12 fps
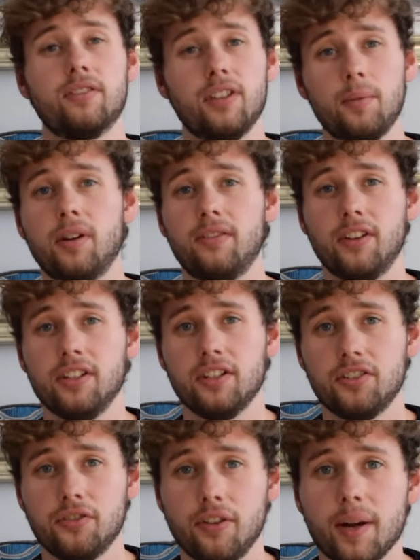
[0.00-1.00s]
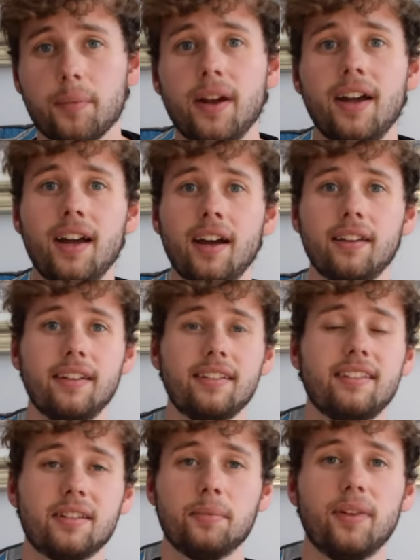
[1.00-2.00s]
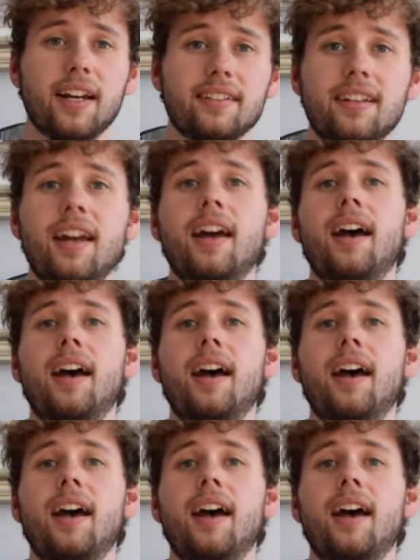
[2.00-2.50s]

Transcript: stop off on your trip, this is the place.